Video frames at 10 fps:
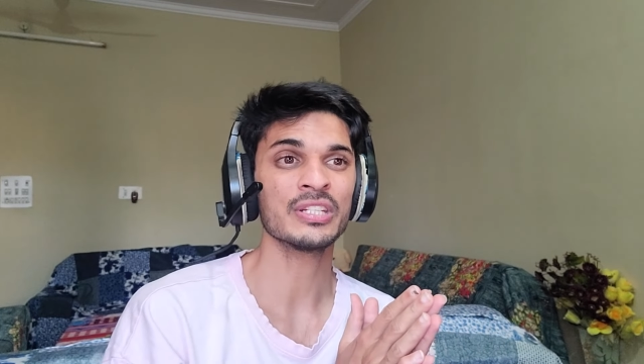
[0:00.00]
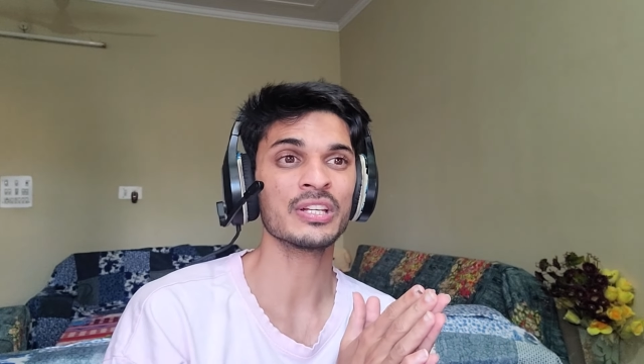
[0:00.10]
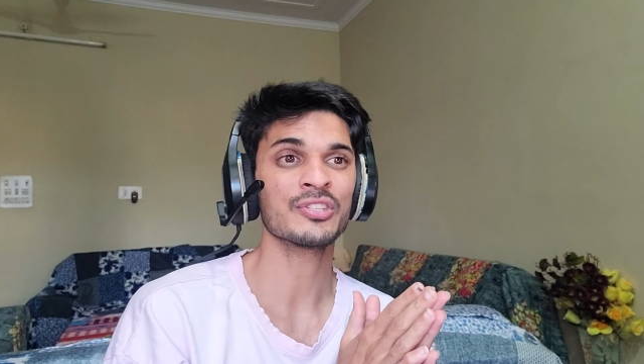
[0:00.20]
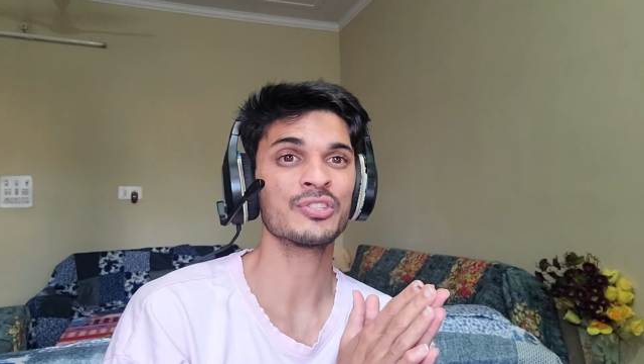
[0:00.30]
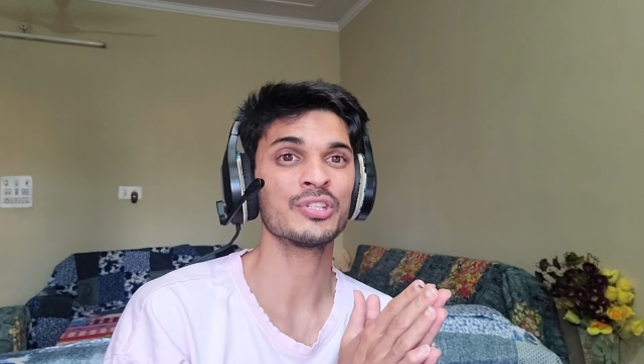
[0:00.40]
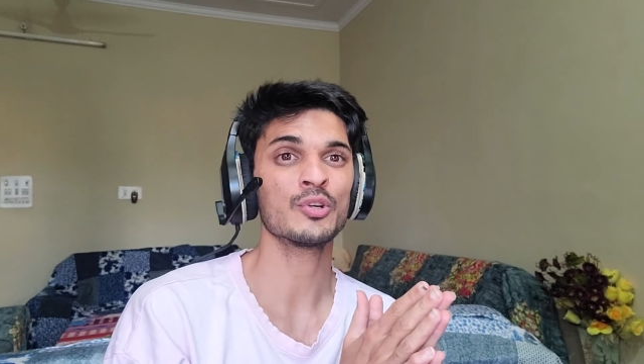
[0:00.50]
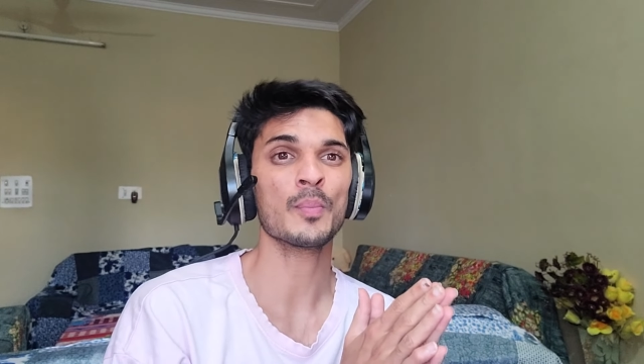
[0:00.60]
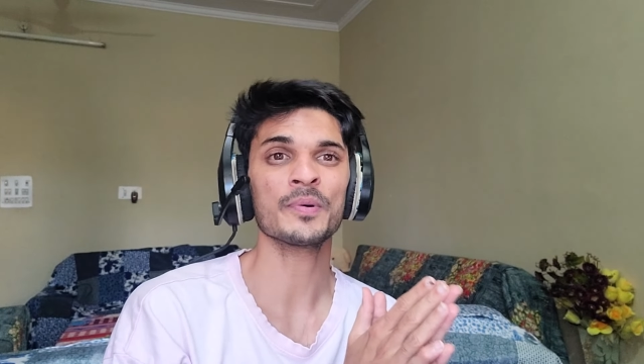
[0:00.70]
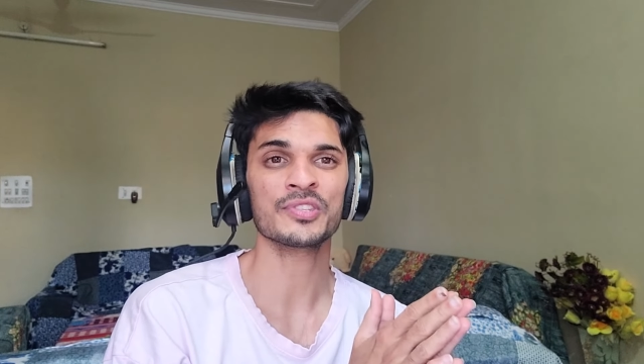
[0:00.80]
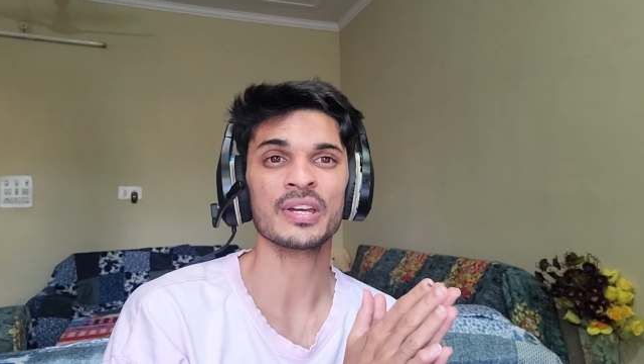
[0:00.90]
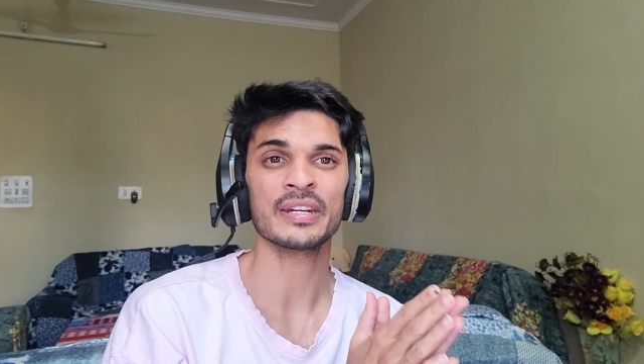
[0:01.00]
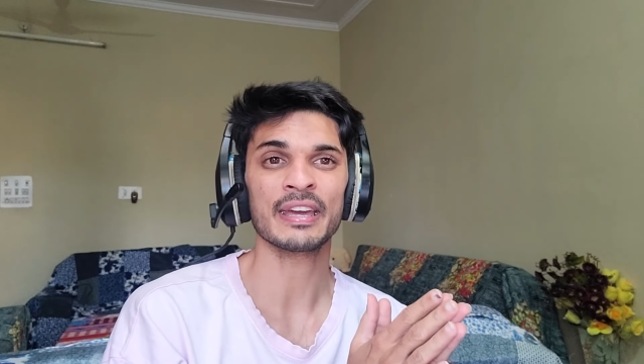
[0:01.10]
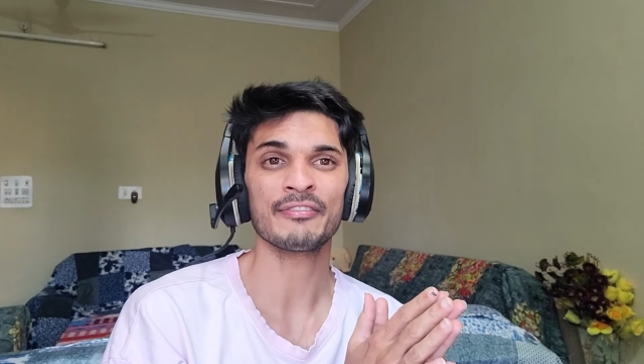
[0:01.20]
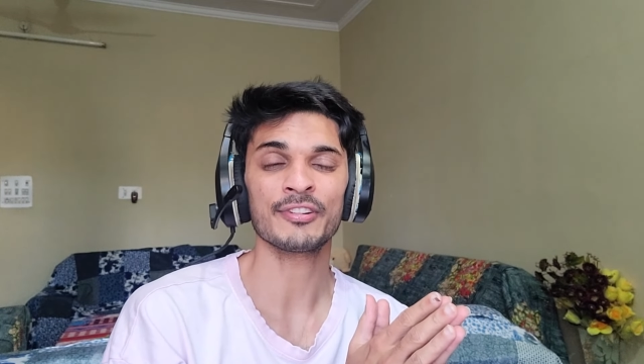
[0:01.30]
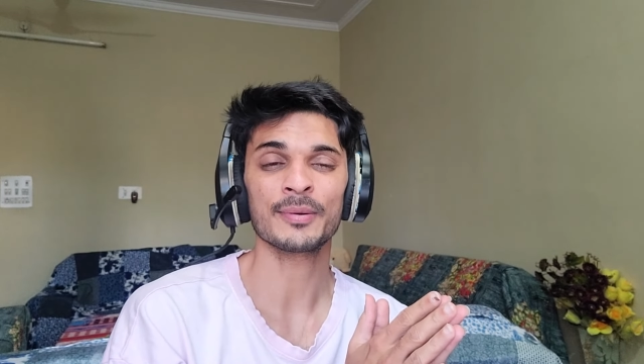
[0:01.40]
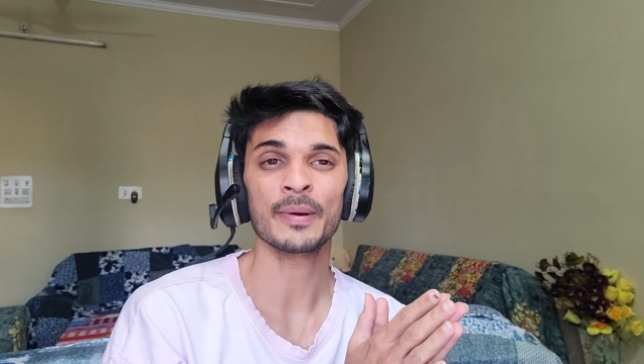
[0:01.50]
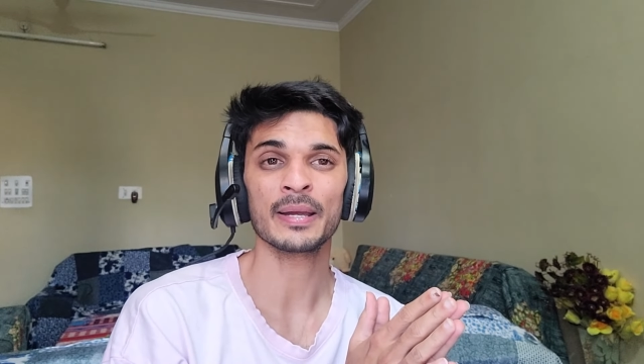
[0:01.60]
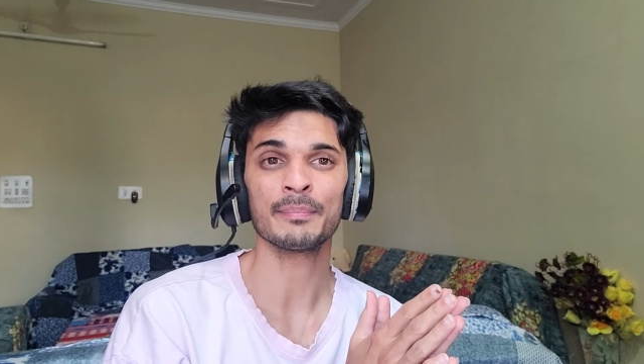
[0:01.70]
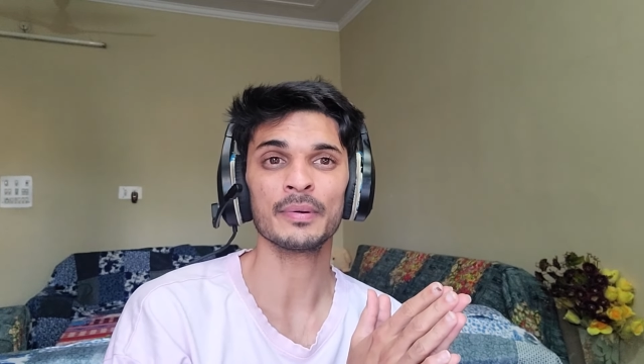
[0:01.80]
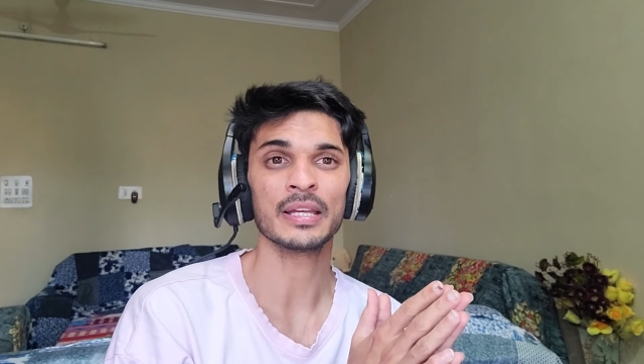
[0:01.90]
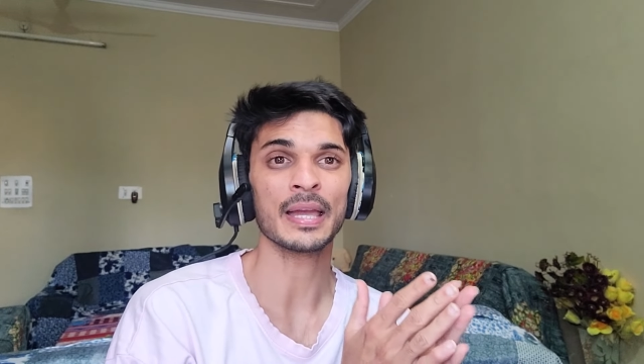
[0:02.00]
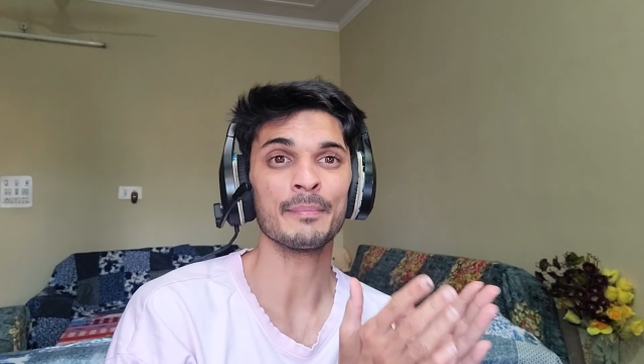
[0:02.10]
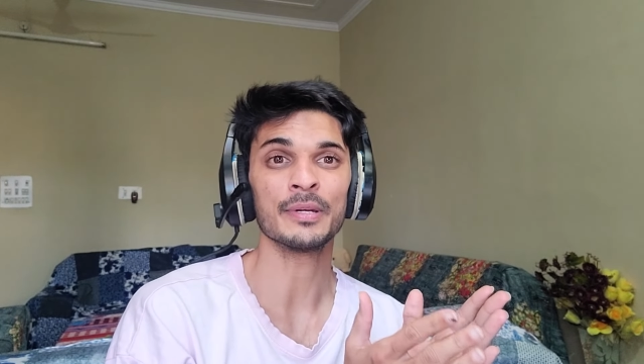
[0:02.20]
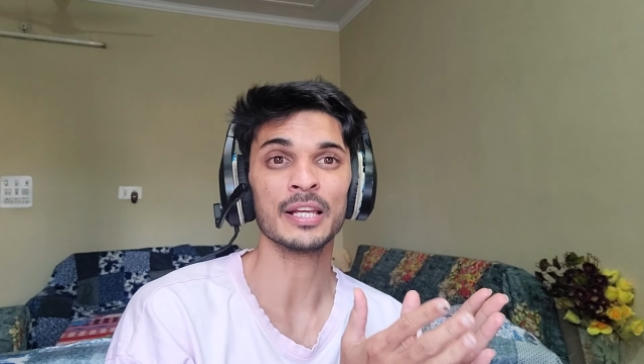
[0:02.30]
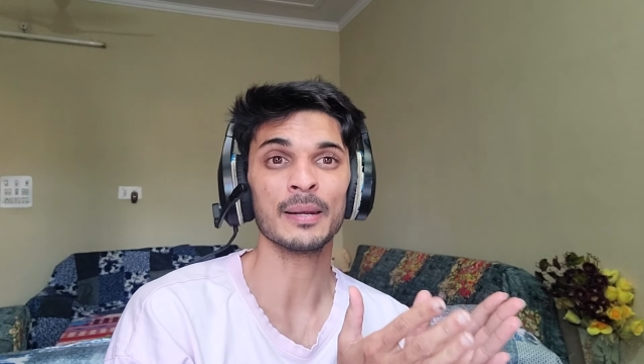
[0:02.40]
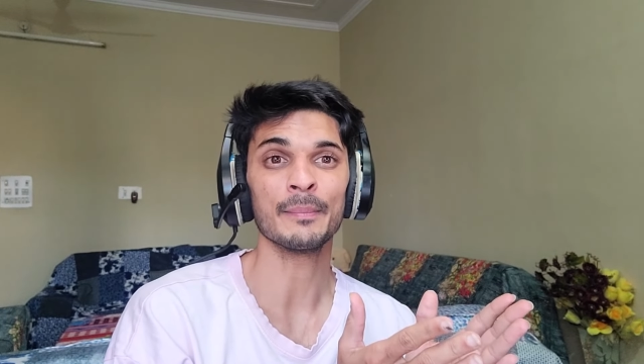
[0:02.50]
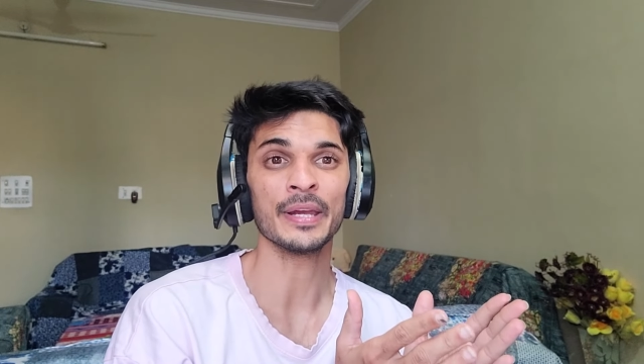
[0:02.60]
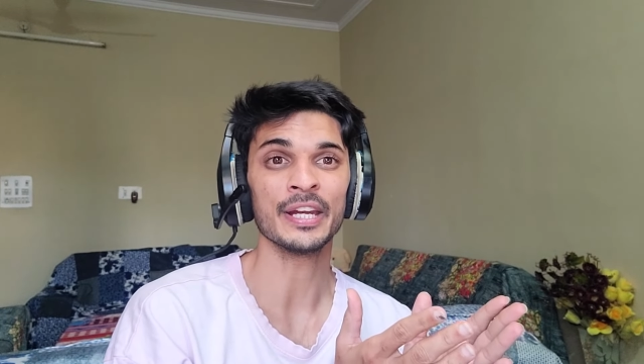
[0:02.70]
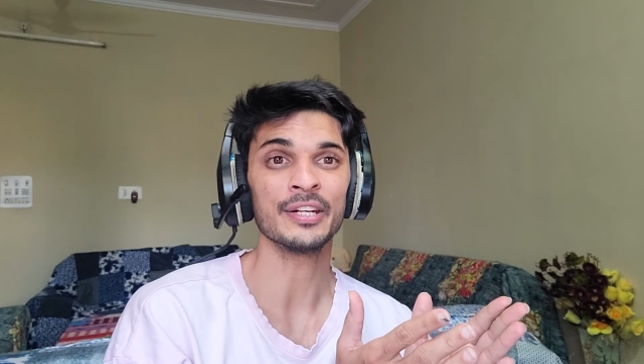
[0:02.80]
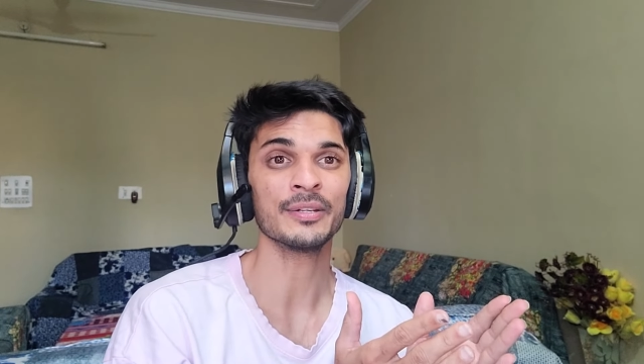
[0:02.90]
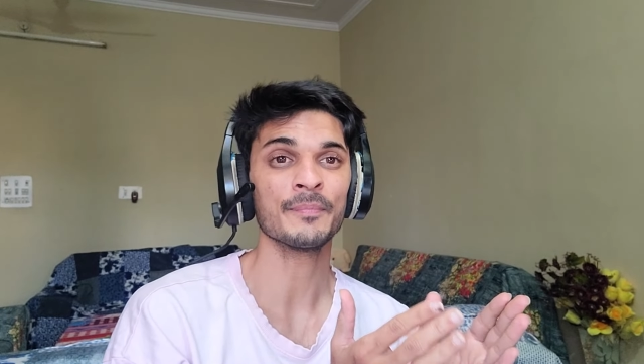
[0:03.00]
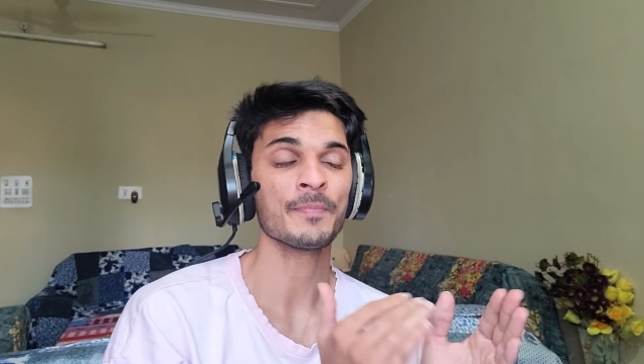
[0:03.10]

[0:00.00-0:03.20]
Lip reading: a 0% effort by Gabriel made